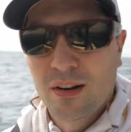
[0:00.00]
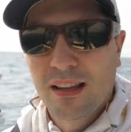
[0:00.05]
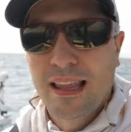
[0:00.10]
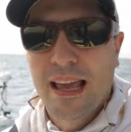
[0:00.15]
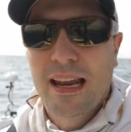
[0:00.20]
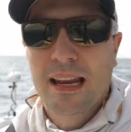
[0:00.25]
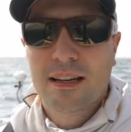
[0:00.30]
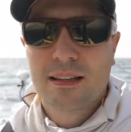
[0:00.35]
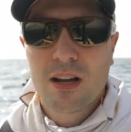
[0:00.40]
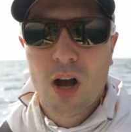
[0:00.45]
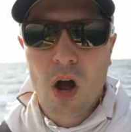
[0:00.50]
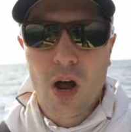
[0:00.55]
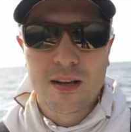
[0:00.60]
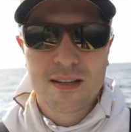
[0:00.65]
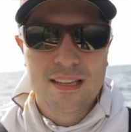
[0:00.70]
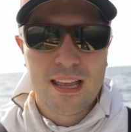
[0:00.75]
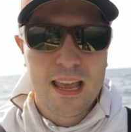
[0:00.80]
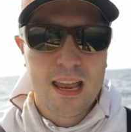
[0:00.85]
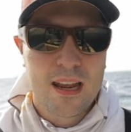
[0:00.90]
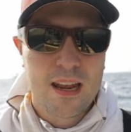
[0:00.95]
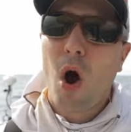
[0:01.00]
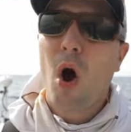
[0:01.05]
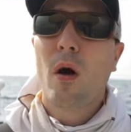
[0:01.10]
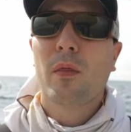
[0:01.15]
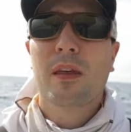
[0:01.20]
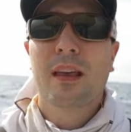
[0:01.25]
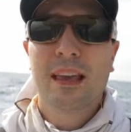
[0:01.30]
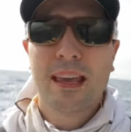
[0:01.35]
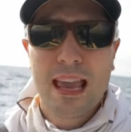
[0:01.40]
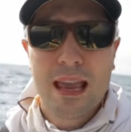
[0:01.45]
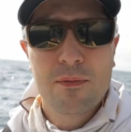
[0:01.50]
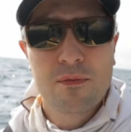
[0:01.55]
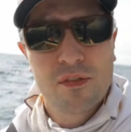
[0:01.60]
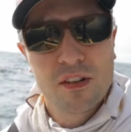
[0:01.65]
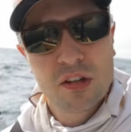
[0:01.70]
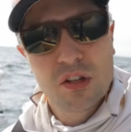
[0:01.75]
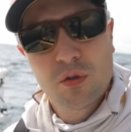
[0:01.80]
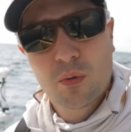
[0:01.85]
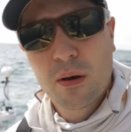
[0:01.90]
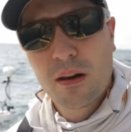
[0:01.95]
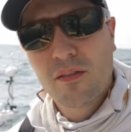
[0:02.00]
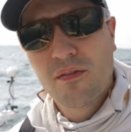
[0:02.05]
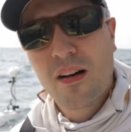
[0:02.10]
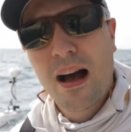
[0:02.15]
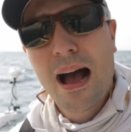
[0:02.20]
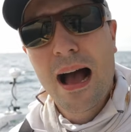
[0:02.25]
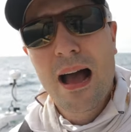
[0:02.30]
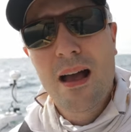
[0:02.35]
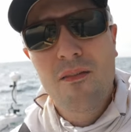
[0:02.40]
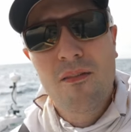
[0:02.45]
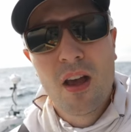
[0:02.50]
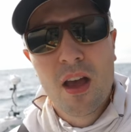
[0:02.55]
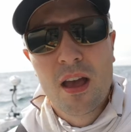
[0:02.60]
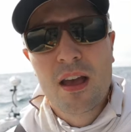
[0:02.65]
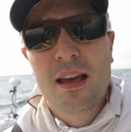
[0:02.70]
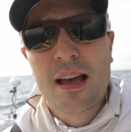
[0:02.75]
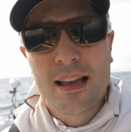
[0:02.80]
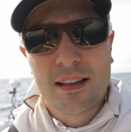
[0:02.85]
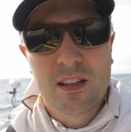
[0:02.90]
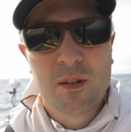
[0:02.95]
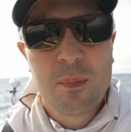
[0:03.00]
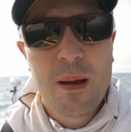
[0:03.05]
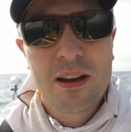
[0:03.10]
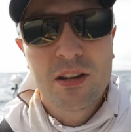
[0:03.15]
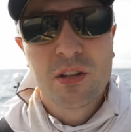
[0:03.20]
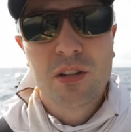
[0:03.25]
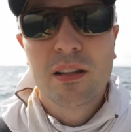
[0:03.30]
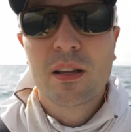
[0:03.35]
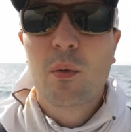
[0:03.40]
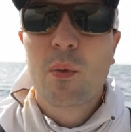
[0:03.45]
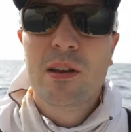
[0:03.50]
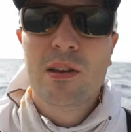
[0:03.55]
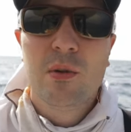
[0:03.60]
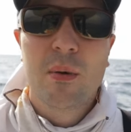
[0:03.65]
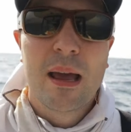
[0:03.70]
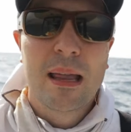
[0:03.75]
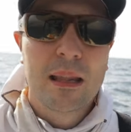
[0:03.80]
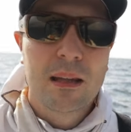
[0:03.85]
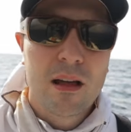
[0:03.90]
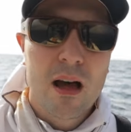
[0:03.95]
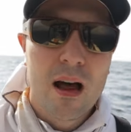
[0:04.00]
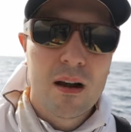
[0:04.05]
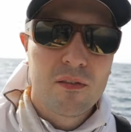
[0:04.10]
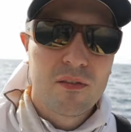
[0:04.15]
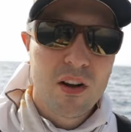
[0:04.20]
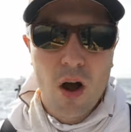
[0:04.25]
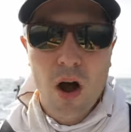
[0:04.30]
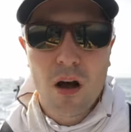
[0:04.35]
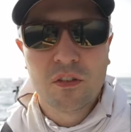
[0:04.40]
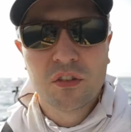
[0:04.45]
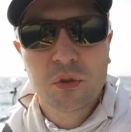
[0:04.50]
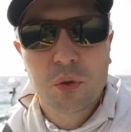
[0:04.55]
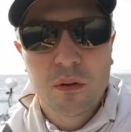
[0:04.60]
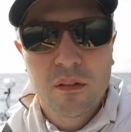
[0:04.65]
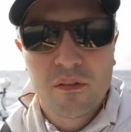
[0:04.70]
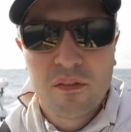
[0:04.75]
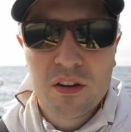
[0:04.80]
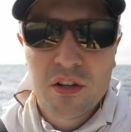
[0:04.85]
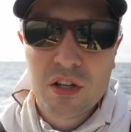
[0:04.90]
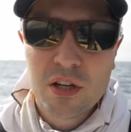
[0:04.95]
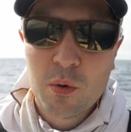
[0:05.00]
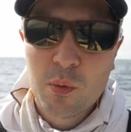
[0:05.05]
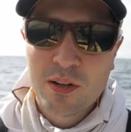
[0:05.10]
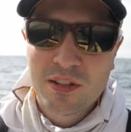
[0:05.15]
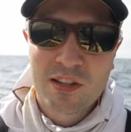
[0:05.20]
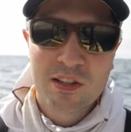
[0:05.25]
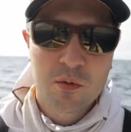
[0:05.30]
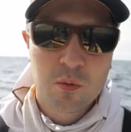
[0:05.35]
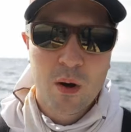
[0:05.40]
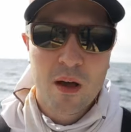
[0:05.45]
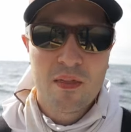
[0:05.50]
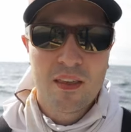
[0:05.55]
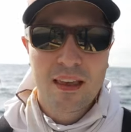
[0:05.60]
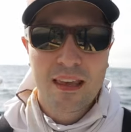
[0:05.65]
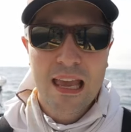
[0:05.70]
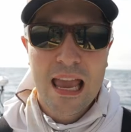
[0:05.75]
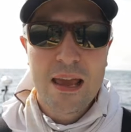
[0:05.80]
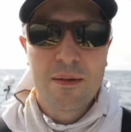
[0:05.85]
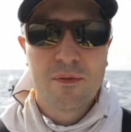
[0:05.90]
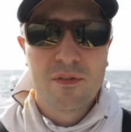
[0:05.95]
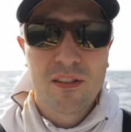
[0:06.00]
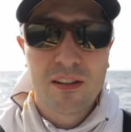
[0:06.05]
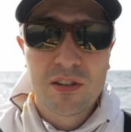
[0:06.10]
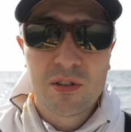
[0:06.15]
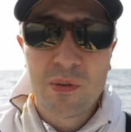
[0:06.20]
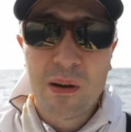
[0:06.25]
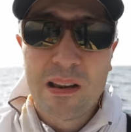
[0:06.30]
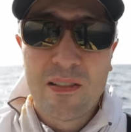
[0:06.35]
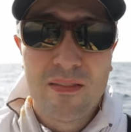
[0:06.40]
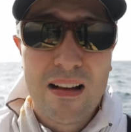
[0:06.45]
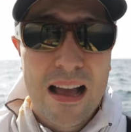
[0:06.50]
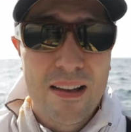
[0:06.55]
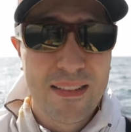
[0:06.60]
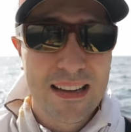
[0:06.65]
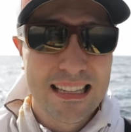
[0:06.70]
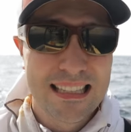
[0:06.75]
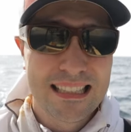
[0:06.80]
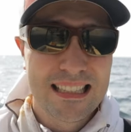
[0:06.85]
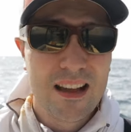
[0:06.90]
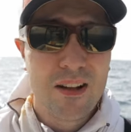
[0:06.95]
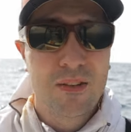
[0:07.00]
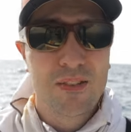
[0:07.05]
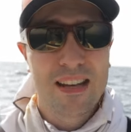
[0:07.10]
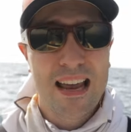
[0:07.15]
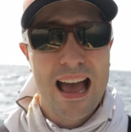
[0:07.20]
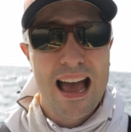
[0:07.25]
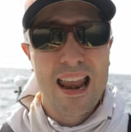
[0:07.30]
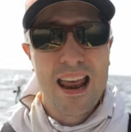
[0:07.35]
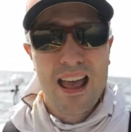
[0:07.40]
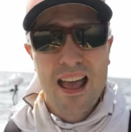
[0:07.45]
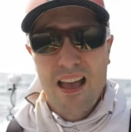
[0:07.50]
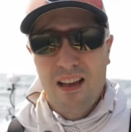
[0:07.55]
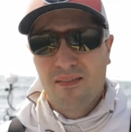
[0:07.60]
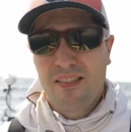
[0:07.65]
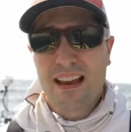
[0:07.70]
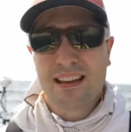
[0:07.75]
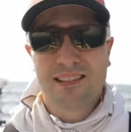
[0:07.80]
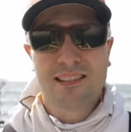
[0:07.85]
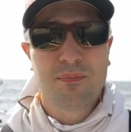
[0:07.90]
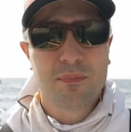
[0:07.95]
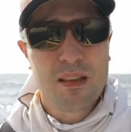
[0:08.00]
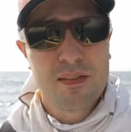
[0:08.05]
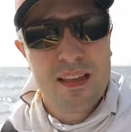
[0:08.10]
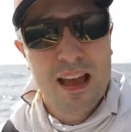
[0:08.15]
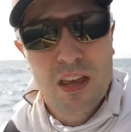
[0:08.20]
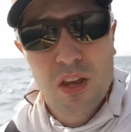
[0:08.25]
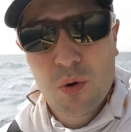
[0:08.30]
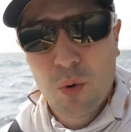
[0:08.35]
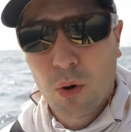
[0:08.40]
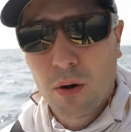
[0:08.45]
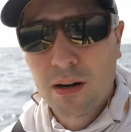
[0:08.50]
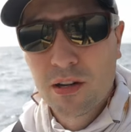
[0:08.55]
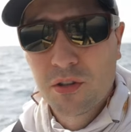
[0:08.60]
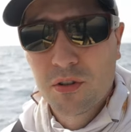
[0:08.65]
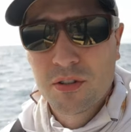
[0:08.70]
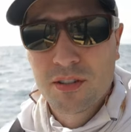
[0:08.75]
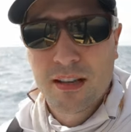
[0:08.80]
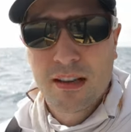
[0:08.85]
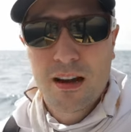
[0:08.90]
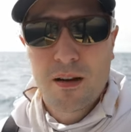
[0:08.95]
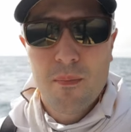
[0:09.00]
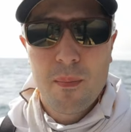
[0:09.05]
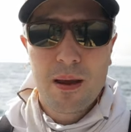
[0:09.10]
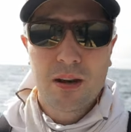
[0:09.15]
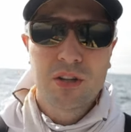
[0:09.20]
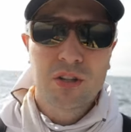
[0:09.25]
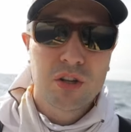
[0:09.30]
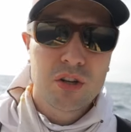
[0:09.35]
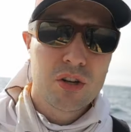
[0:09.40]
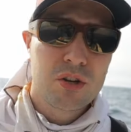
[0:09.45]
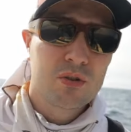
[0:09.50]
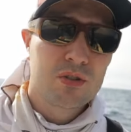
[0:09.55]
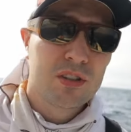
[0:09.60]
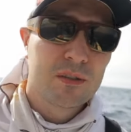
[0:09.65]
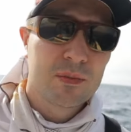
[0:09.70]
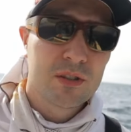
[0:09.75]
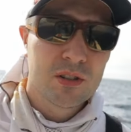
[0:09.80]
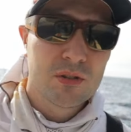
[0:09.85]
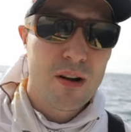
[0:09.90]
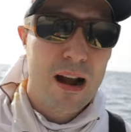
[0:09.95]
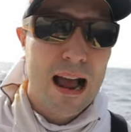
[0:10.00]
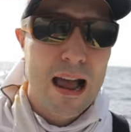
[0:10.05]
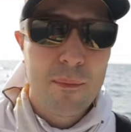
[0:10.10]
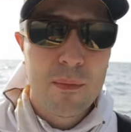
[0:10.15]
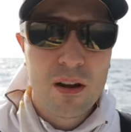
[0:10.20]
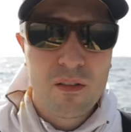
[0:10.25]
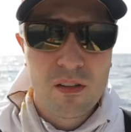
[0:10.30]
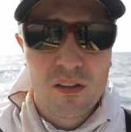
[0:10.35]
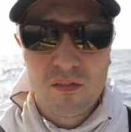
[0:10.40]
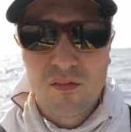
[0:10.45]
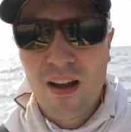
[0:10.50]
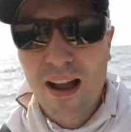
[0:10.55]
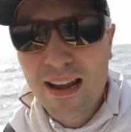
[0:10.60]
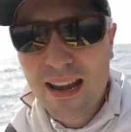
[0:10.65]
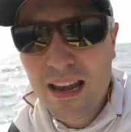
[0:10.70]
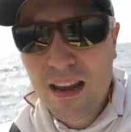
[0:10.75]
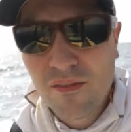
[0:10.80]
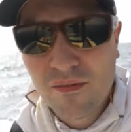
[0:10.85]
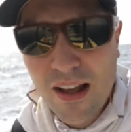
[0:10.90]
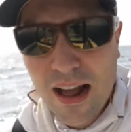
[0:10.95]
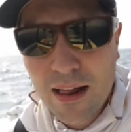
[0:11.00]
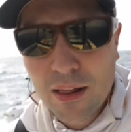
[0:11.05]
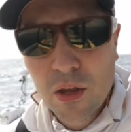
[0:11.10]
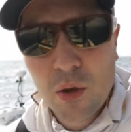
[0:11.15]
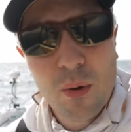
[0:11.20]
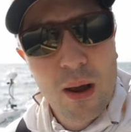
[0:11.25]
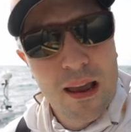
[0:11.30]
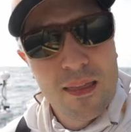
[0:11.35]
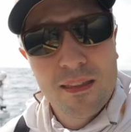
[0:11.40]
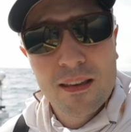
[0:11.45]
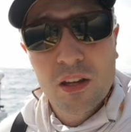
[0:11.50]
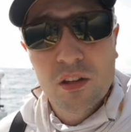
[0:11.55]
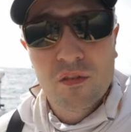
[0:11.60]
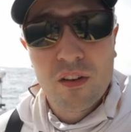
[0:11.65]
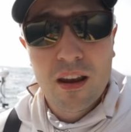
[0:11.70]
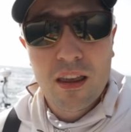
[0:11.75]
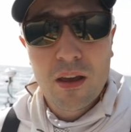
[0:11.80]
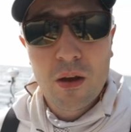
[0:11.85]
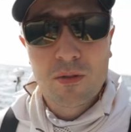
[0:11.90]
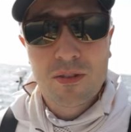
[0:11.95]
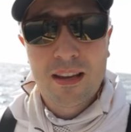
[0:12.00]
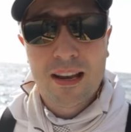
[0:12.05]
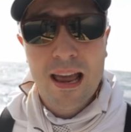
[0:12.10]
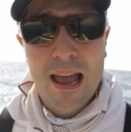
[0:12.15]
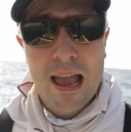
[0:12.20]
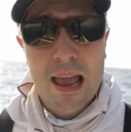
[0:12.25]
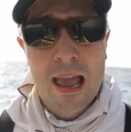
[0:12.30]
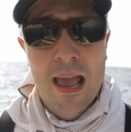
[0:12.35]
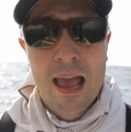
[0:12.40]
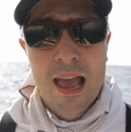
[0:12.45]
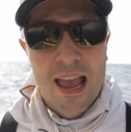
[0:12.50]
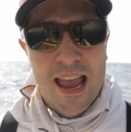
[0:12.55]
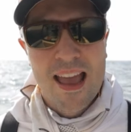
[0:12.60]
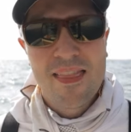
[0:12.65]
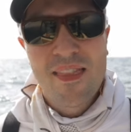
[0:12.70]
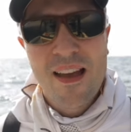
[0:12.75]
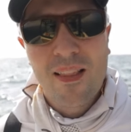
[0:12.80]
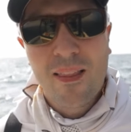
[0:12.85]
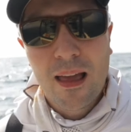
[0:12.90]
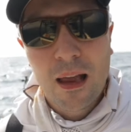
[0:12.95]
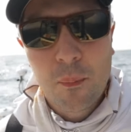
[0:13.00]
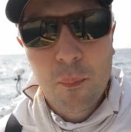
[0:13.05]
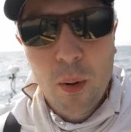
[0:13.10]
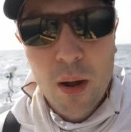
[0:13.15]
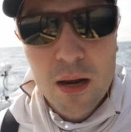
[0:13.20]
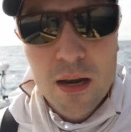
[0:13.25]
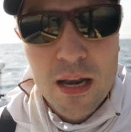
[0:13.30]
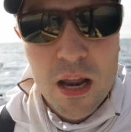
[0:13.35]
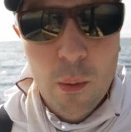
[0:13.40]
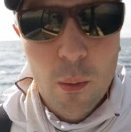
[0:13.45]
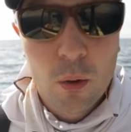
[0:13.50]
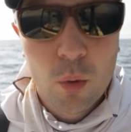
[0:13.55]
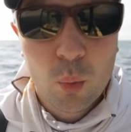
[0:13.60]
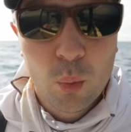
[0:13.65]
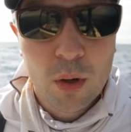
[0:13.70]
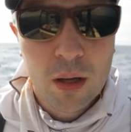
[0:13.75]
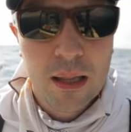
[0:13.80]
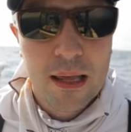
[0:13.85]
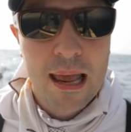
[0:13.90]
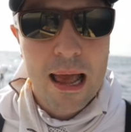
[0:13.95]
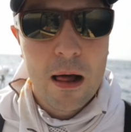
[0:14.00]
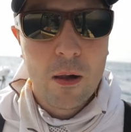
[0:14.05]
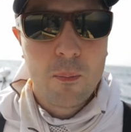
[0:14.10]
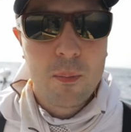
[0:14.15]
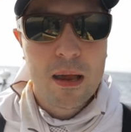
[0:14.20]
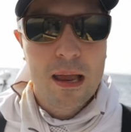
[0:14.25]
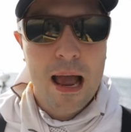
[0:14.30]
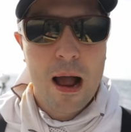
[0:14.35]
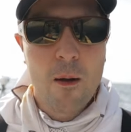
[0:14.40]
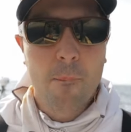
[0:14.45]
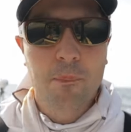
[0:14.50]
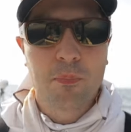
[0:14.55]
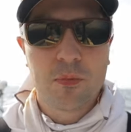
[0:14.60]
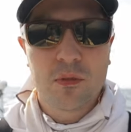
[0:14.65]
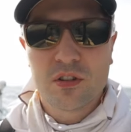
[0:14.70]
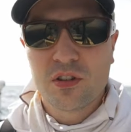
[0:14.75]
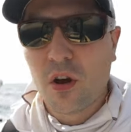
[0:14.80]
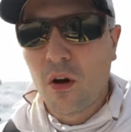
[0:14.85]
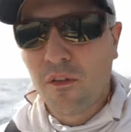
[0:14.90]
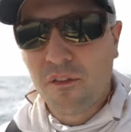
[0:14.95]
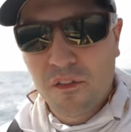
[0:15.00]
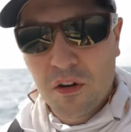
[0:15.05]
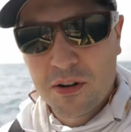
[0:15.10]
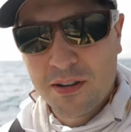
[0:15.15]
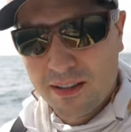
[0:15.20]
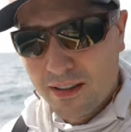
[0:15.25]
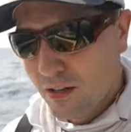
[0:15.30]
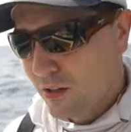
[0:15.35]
related content on the Gamefish 25. Especially, we do a lot of offshore fishing, which is what the Gamefish 25 excels at. If that's something that you are interested in, make sure you subscribe. And if you find any value in this video today, hit that like button. It would really help me out. So first